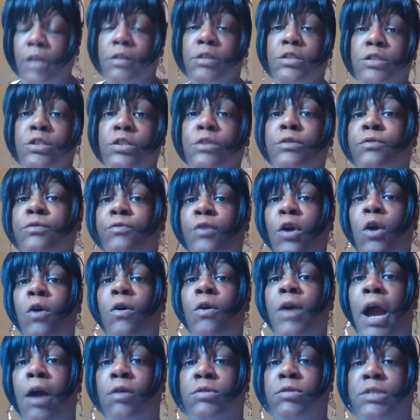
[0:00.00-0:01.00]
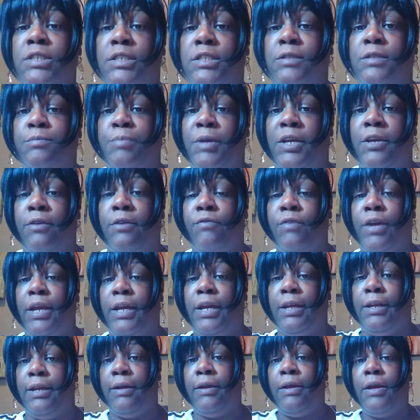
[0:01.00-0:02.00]
to the wrong houses being
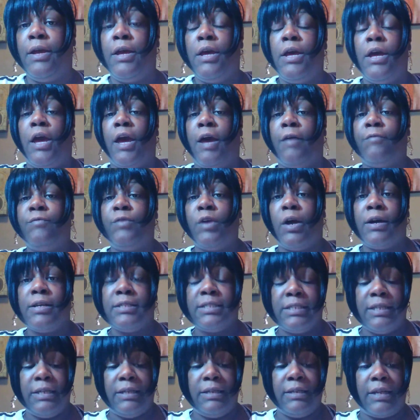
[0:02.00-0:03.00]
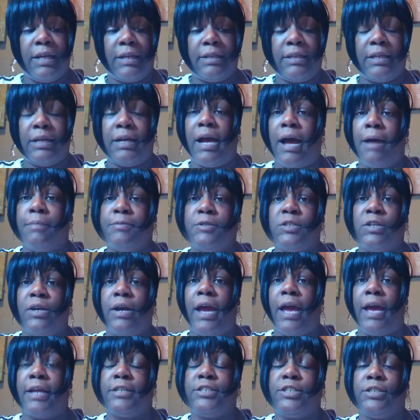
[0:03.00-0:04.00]
raided. Have y'all seen that the cops
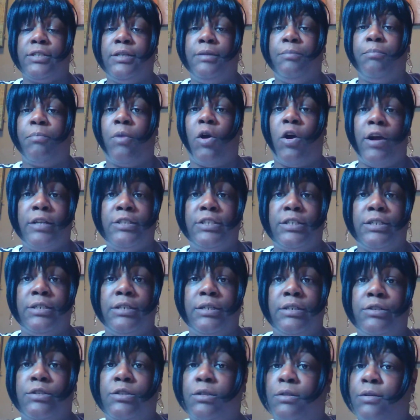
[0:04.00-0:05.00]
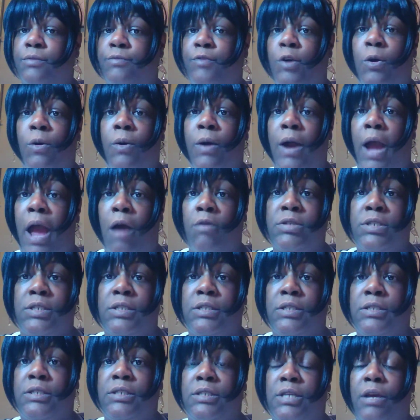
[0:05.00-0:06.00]
are actually barging into the wrong
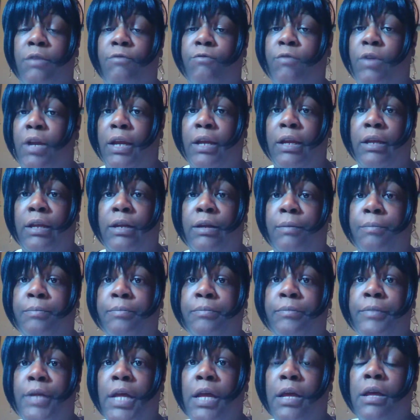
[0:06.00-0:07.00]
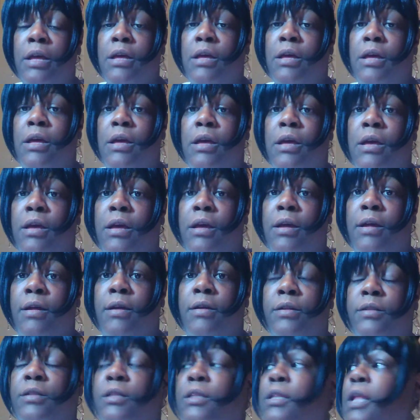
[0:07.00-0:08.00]
houses and raiding them?
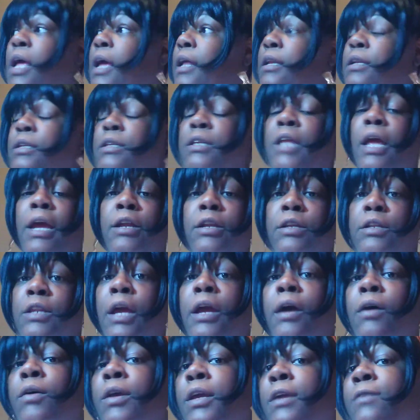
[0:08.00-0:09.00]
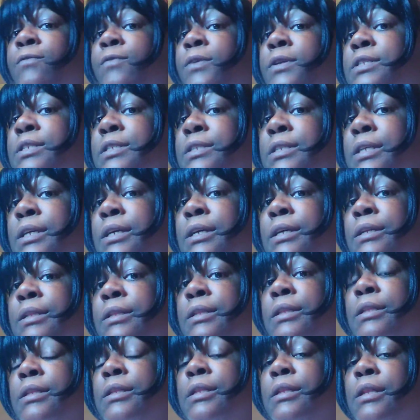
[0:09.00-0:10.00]
They'll even
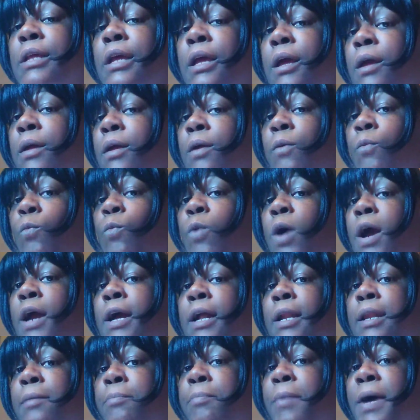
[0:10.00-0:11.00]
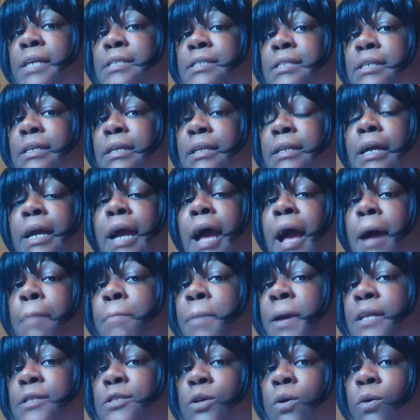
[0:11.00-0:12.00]
see. In one clip I seen, the
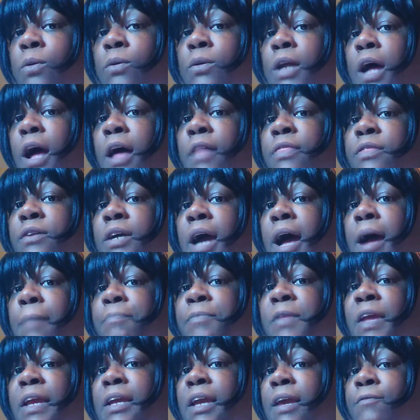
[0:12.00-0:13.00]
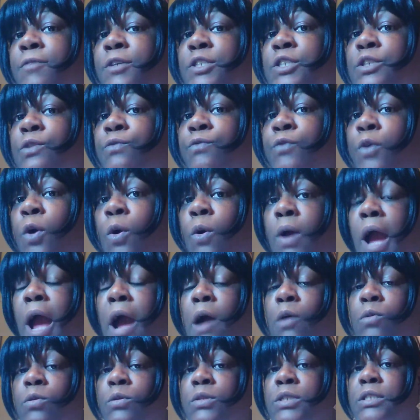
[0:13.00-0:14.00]
cop had told the other cop they gave us the wrong
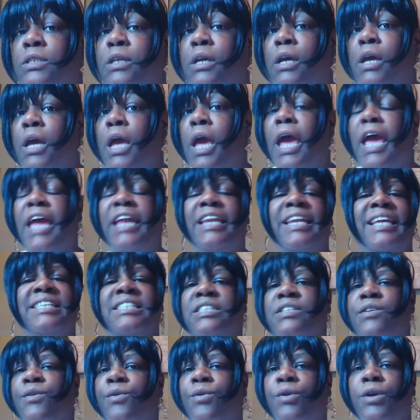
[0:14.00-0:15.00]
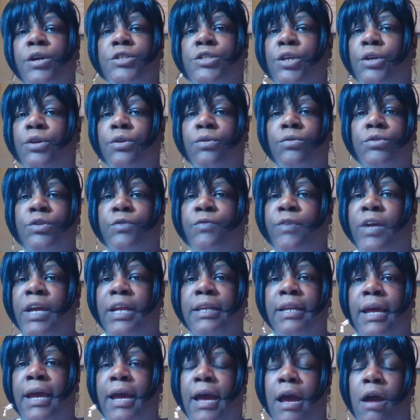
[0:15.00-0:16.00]
house, and they still continue to
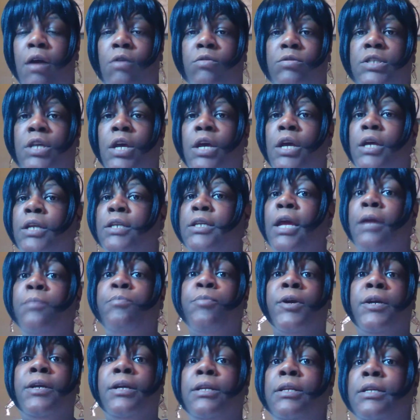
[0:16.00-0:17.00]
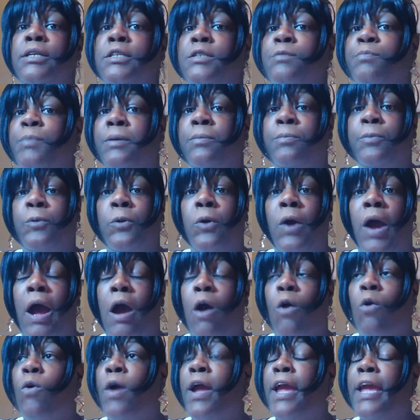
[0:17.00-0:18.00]
raid that house. They bringing these people
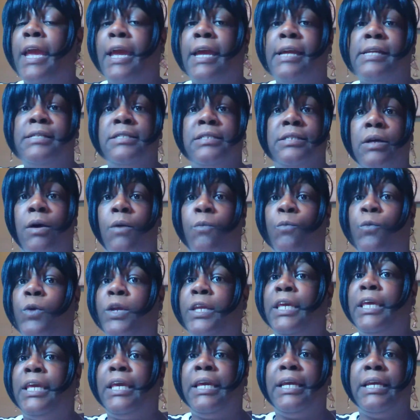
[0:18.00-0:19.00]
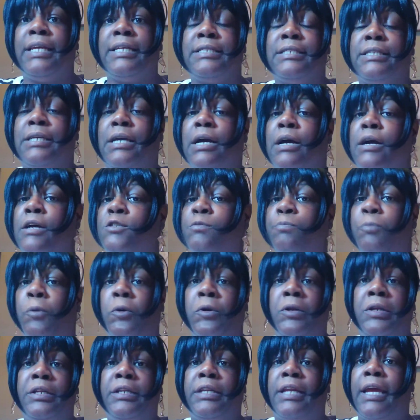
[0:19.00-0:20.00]
out, hands up, with kids, guns
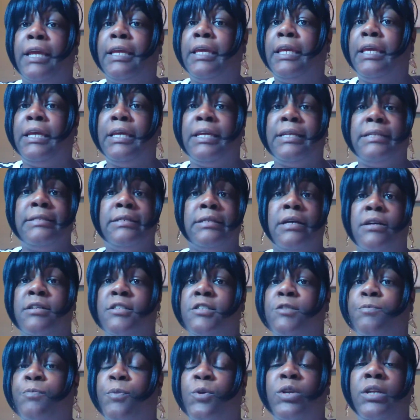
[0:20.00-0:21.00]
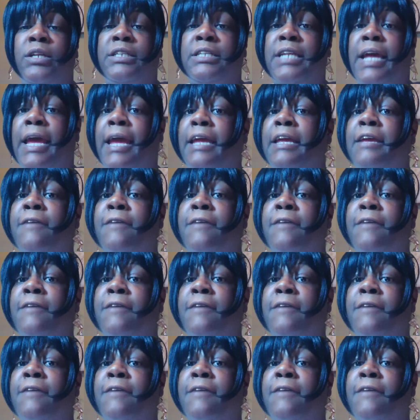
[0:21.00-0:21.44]
pointed at kids, guns pointed at